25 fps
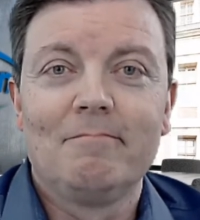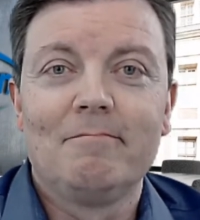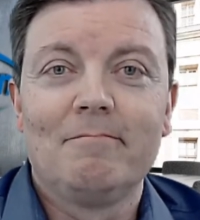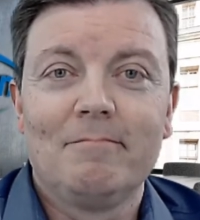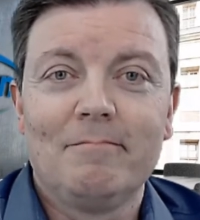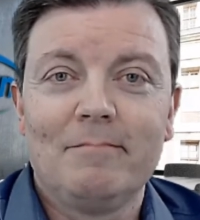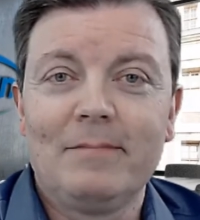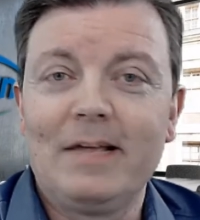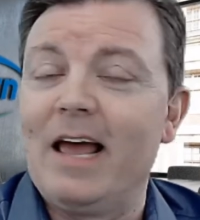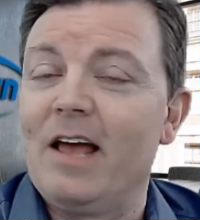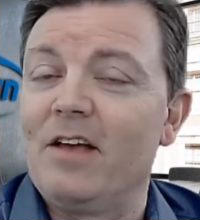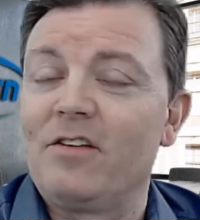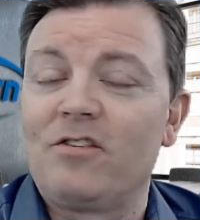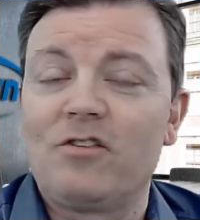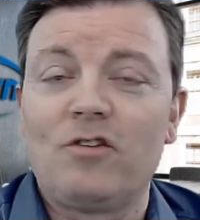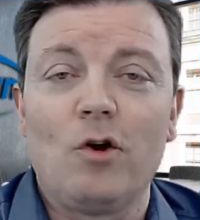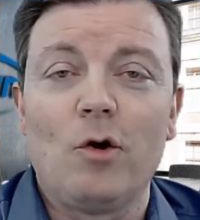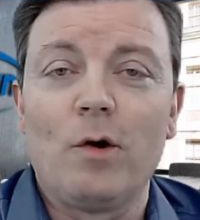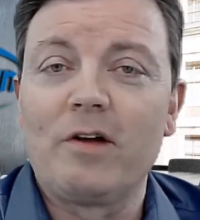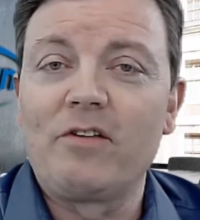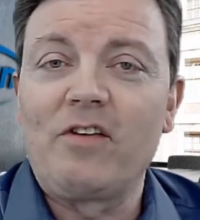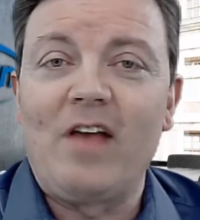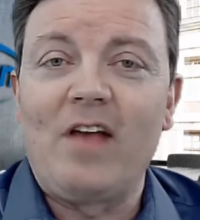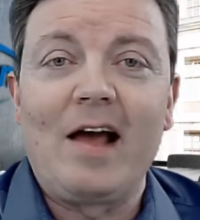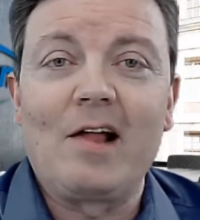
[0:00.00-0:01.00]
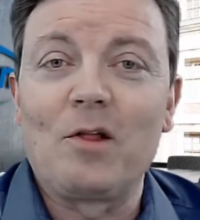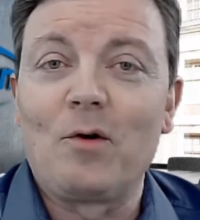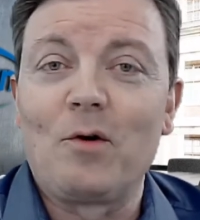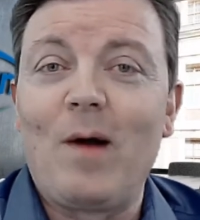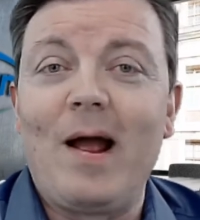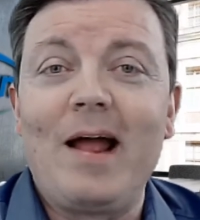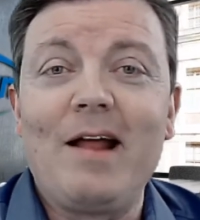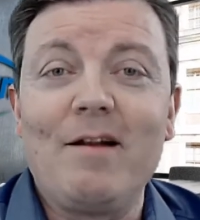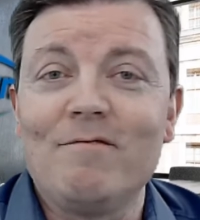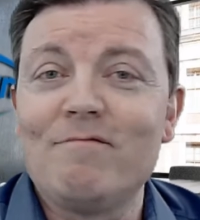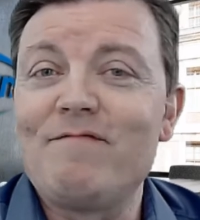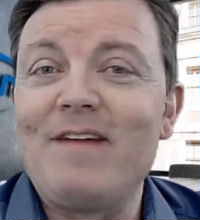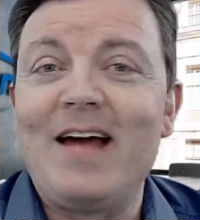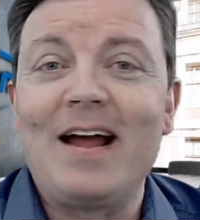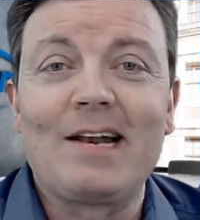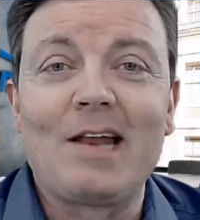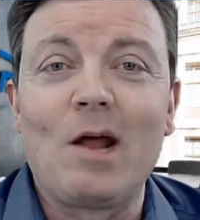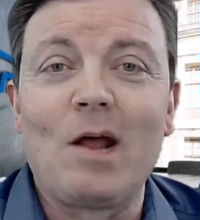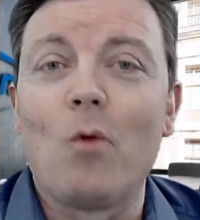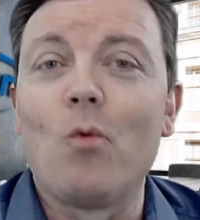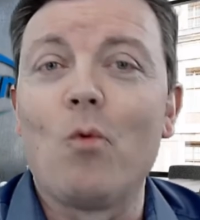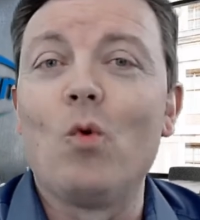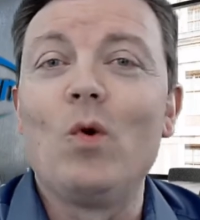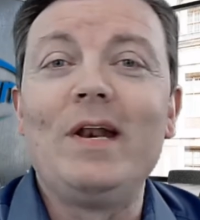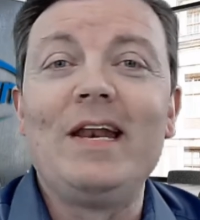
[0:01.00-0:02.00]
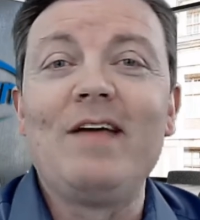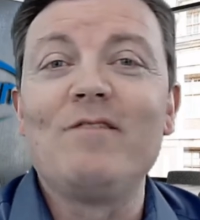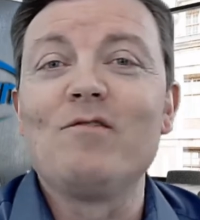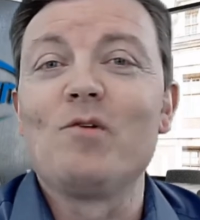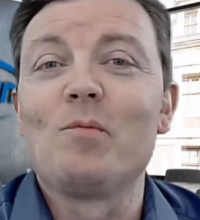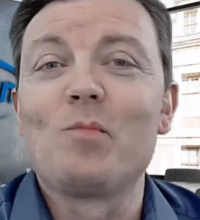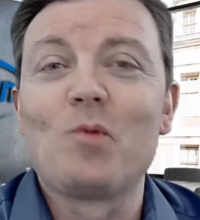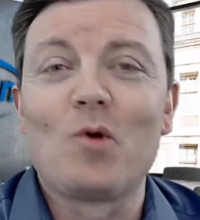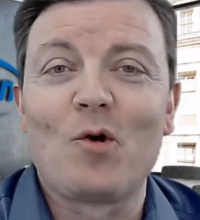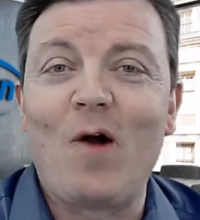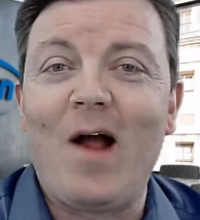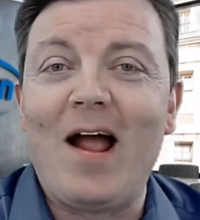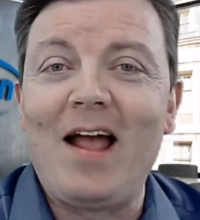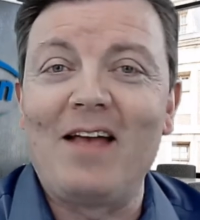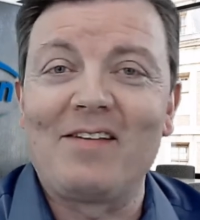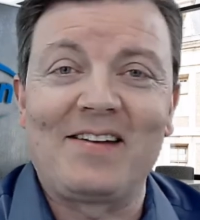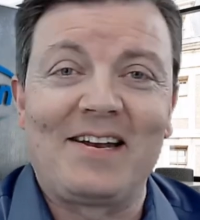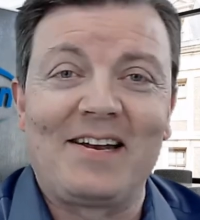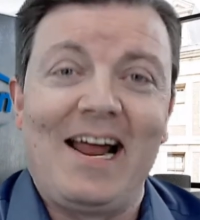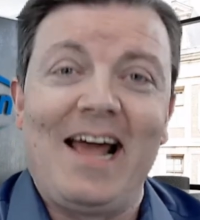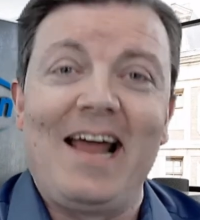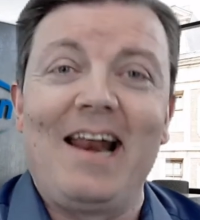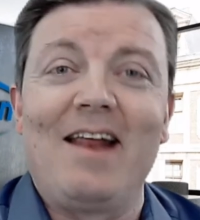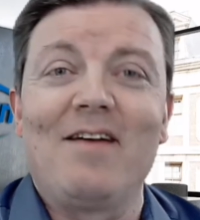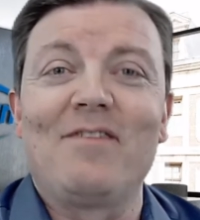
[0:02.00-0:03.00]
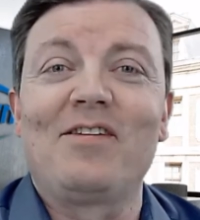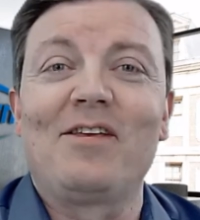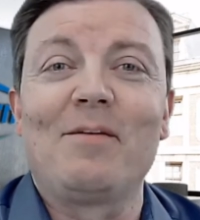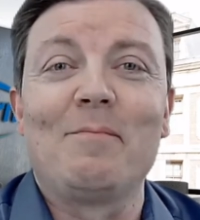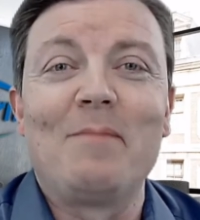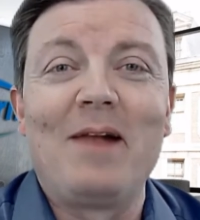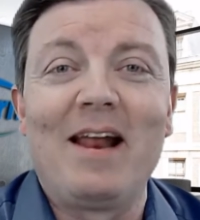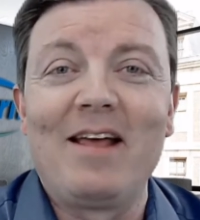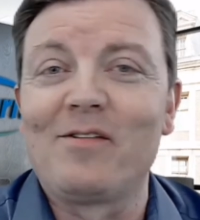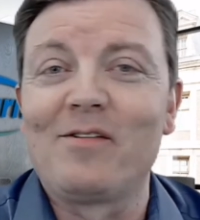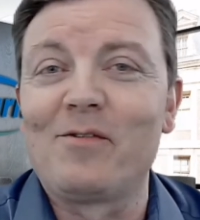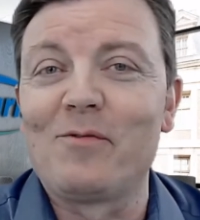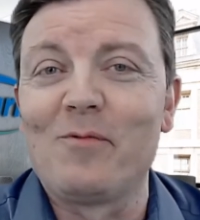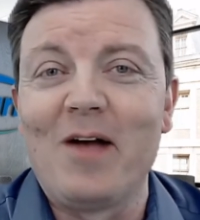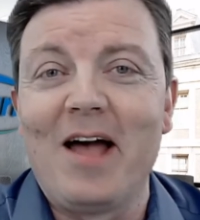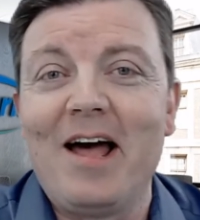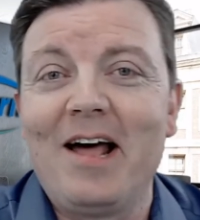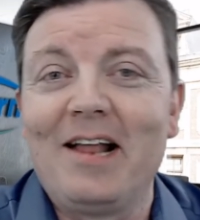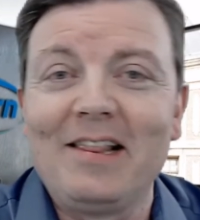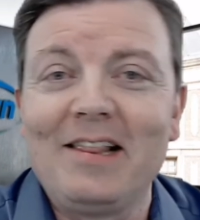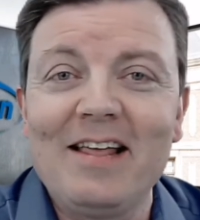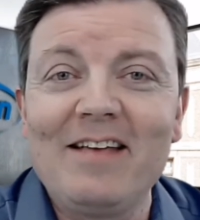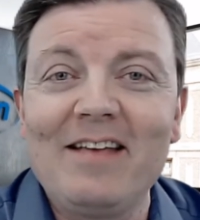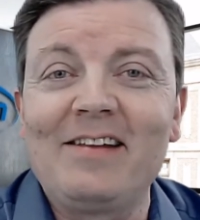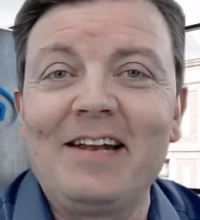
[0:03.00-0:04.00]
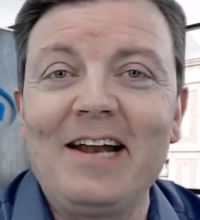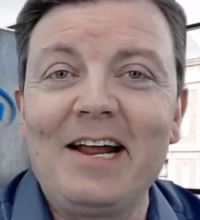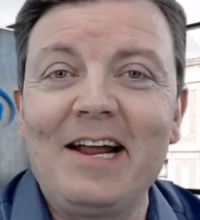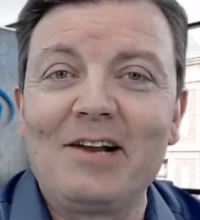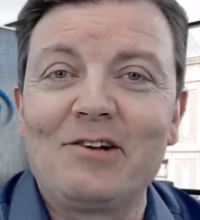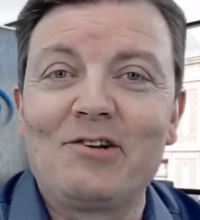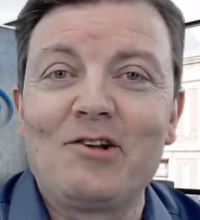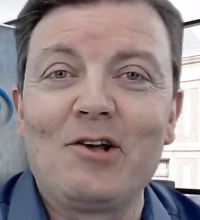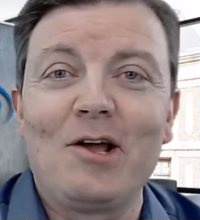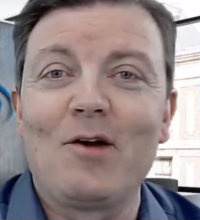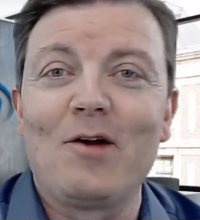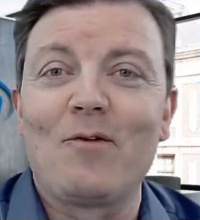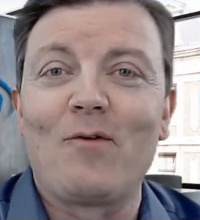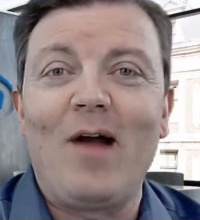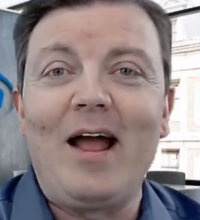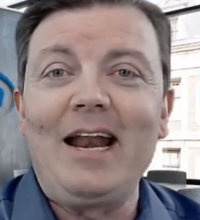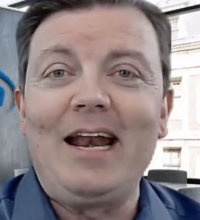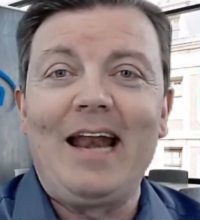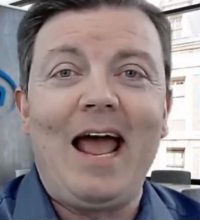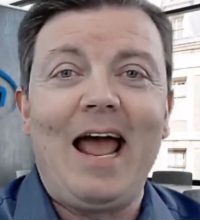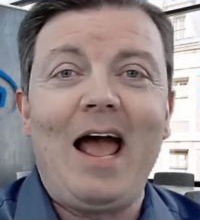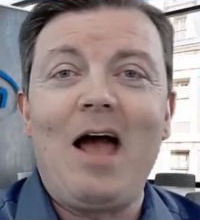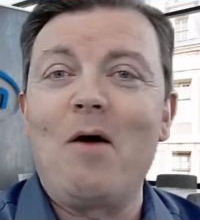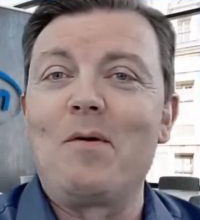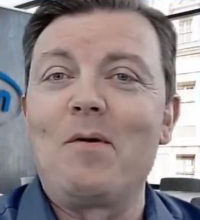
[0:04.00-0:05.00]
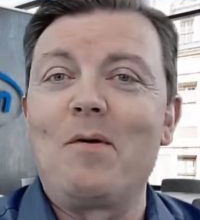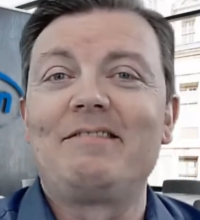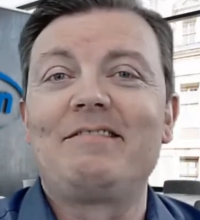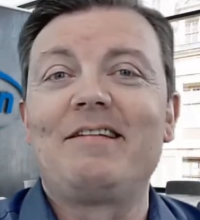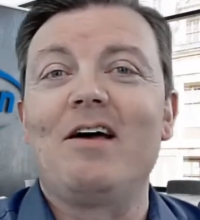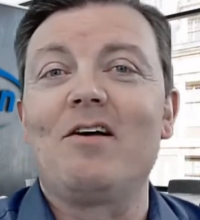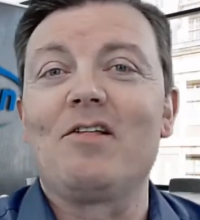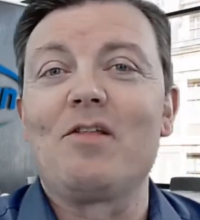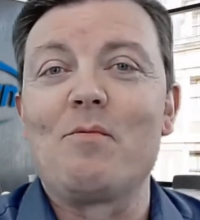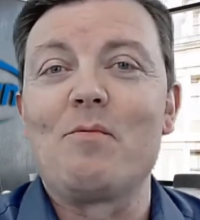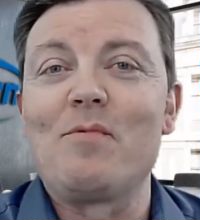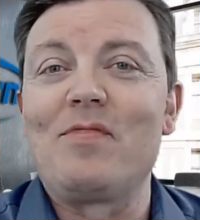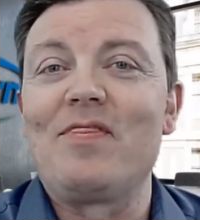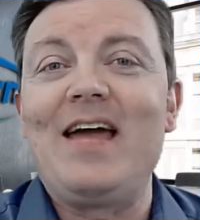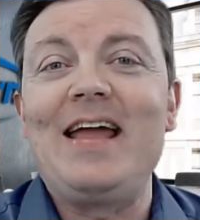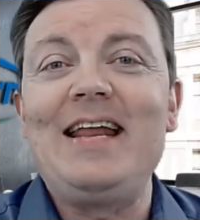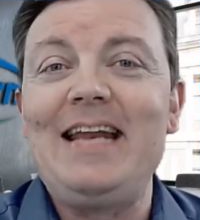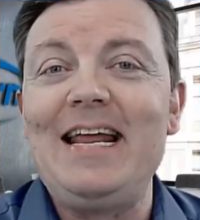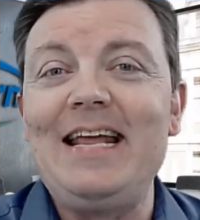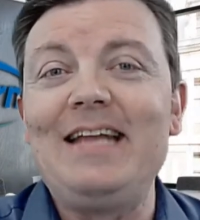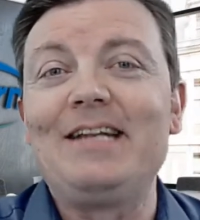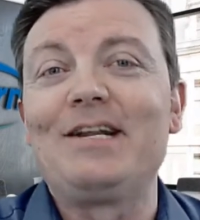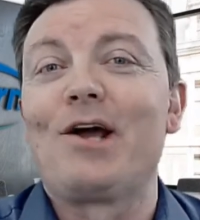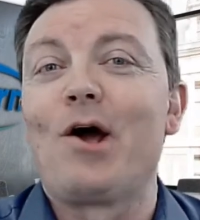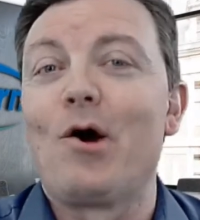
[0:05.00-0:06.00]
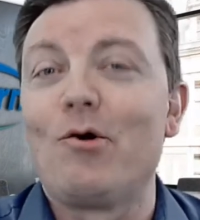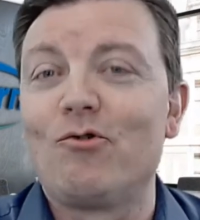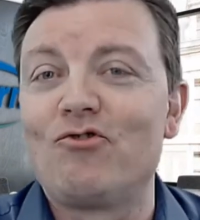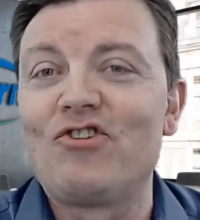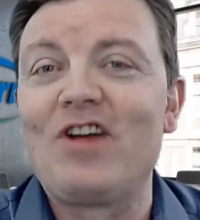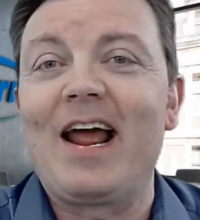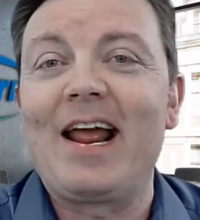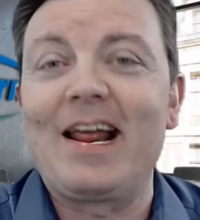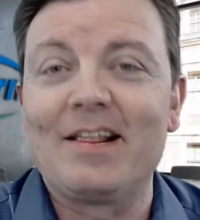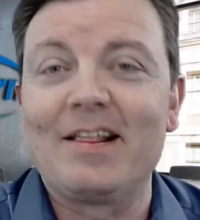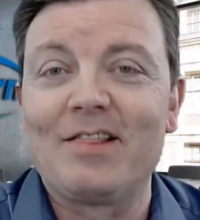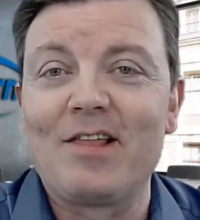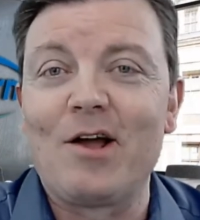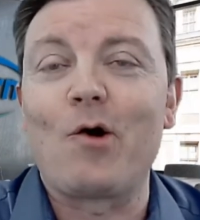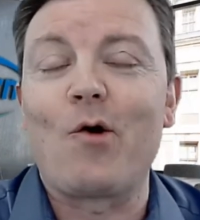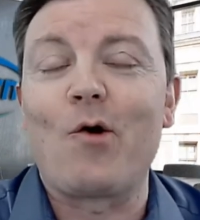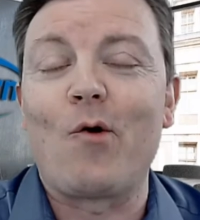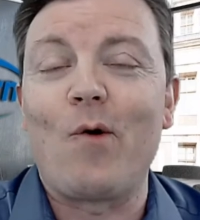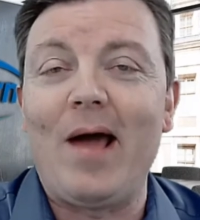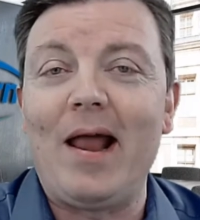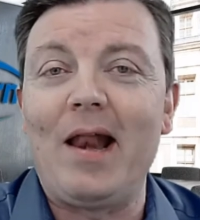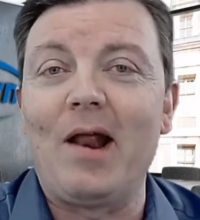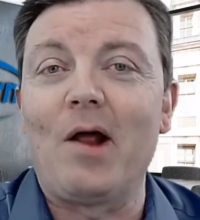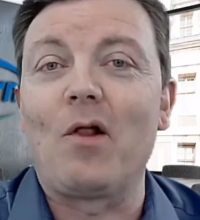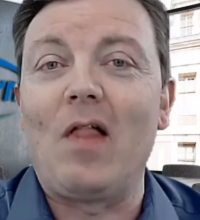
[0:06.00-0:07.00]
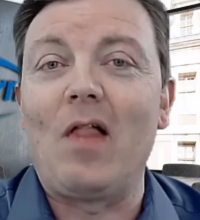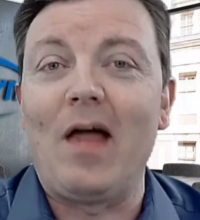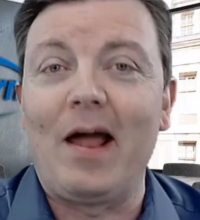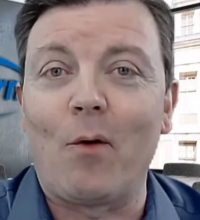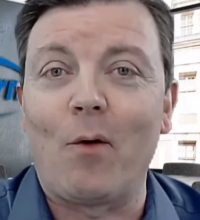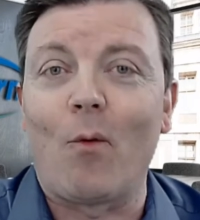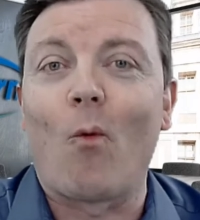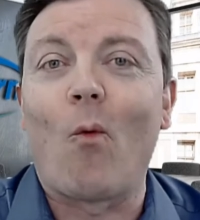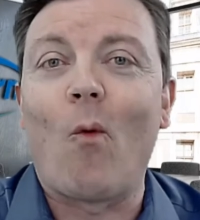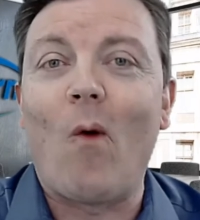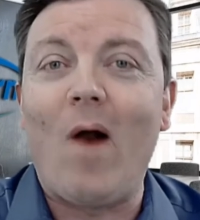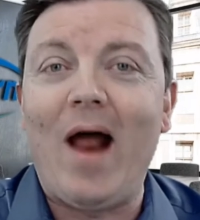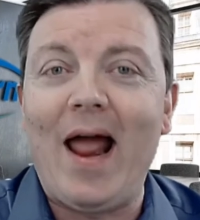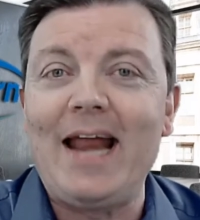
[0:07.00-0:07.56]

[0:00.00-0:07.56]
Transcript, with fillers: Yes, you're exactly right. In fact, I wouldn't even procrastinate. If somebody's uh, listening to you right now, I'd tell them they need to go check their credit, like, right